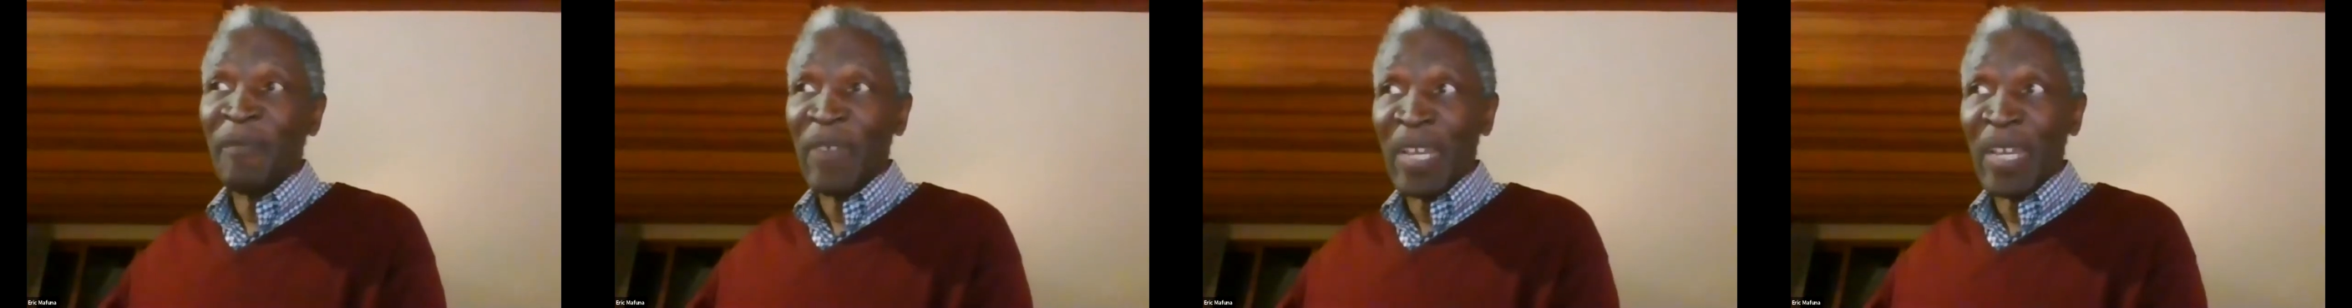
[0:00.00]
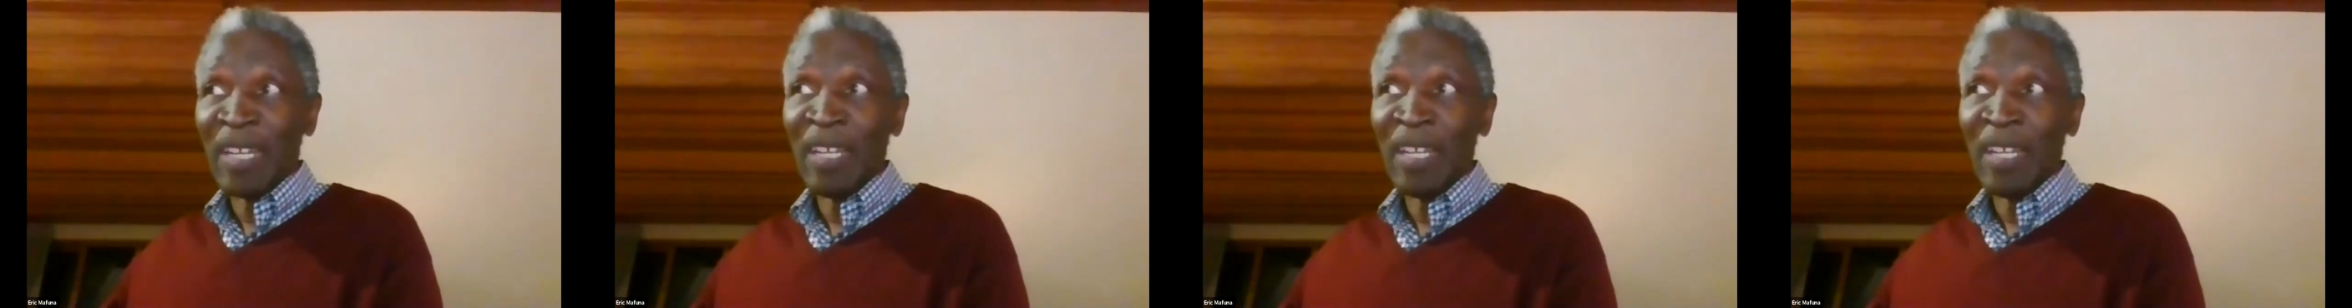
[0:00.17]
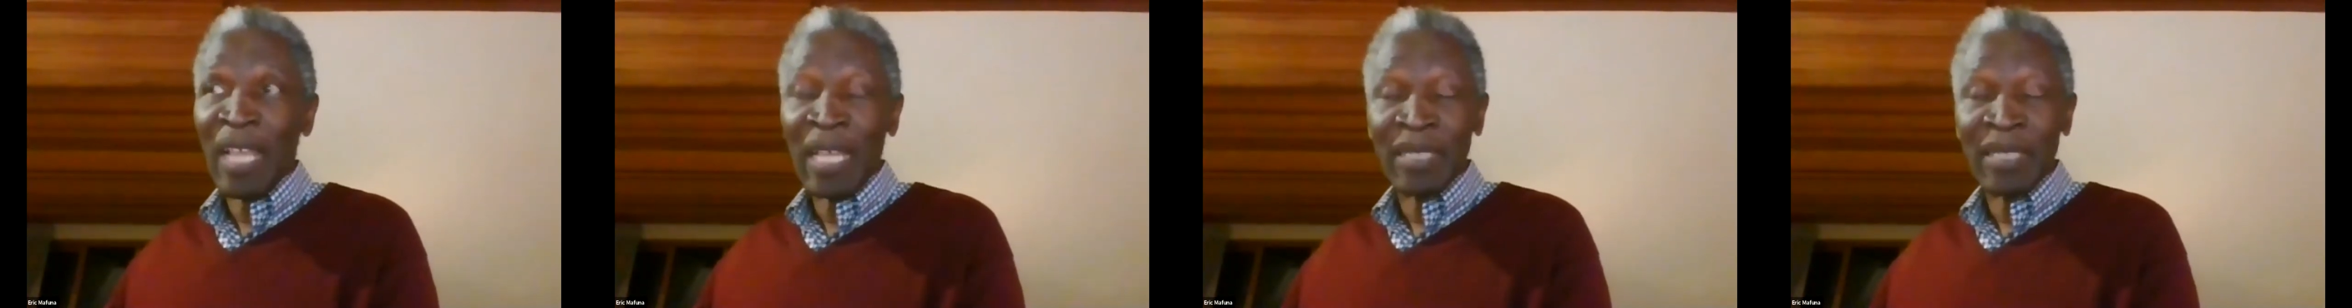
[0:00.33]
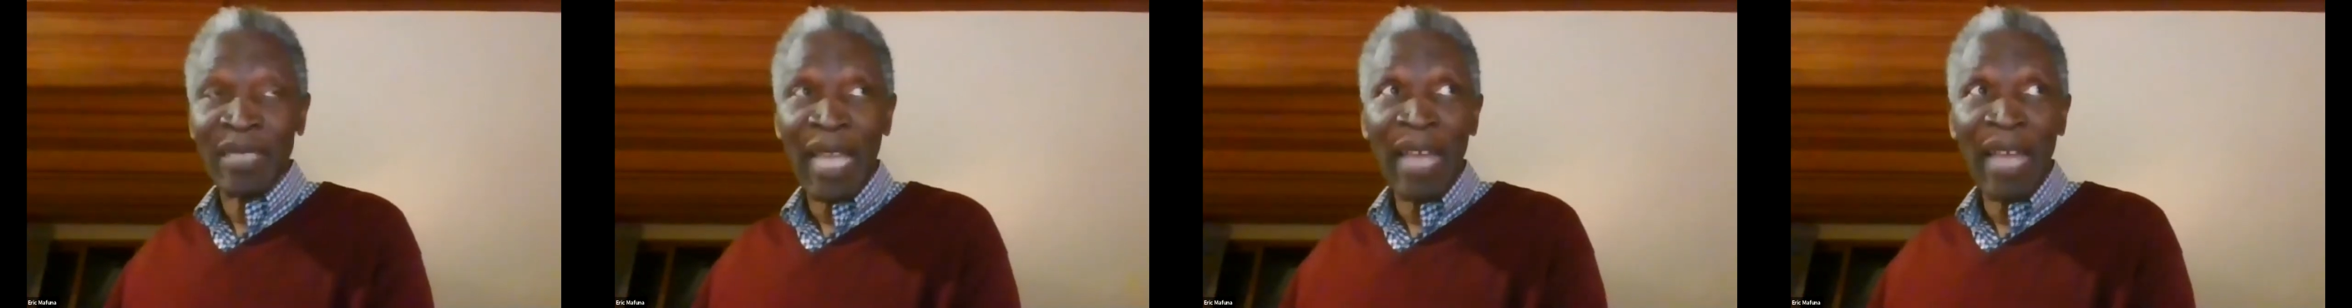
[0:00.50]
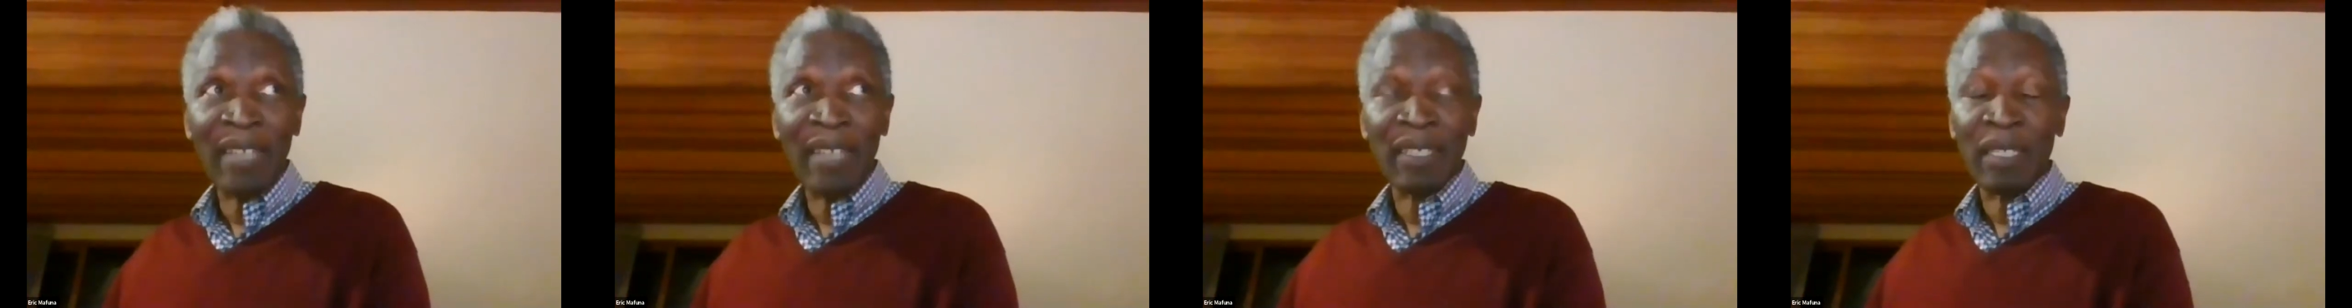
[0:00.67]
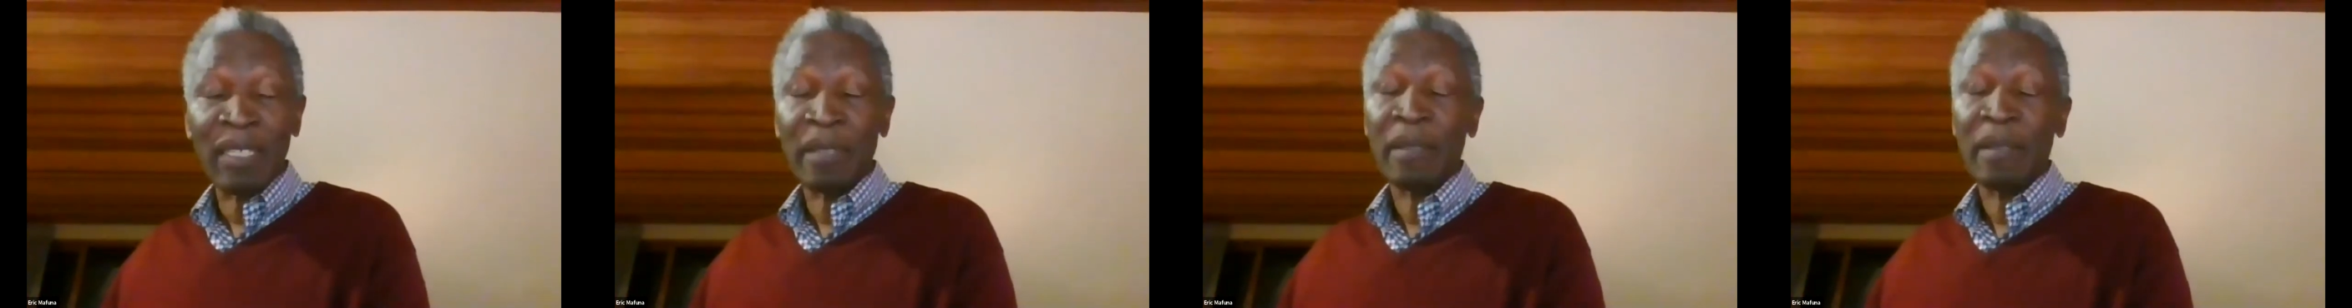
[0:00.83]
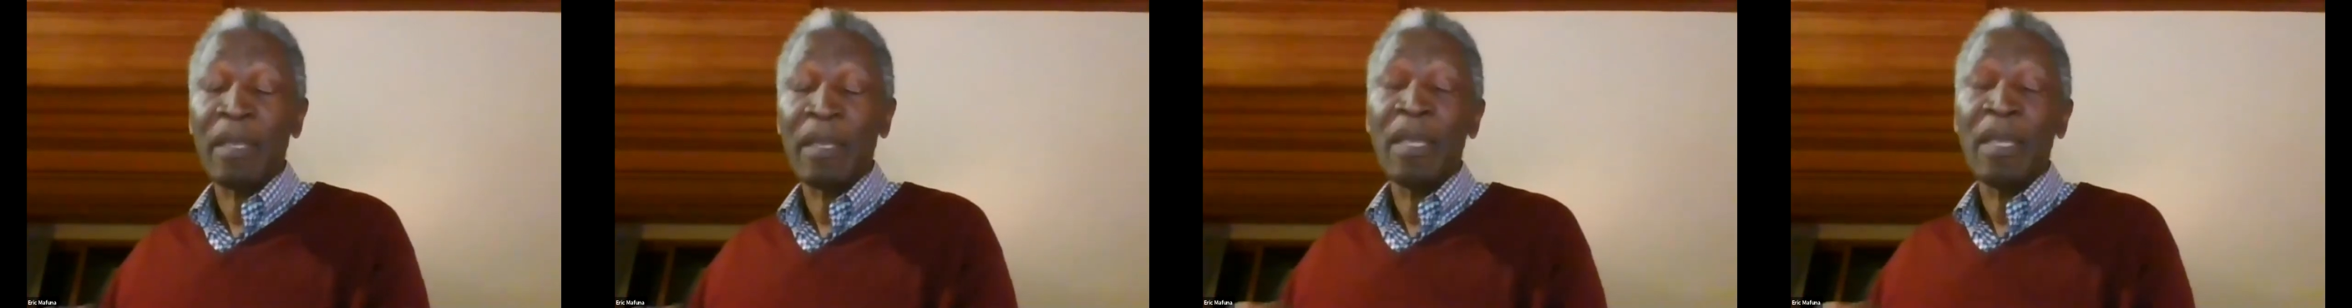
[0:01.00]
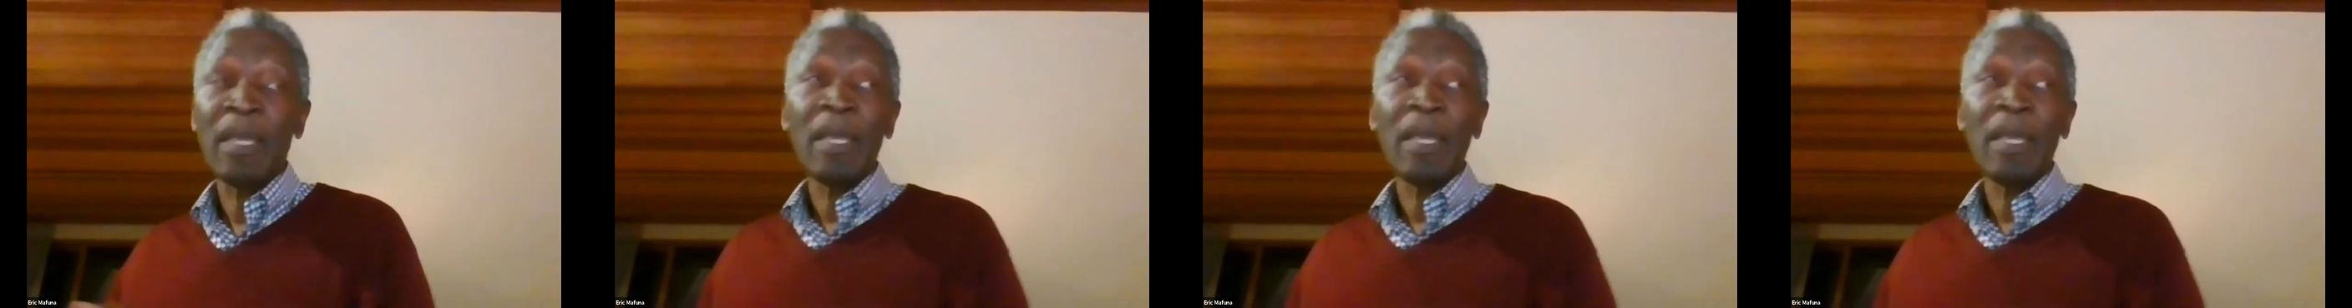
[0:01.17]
very exciting.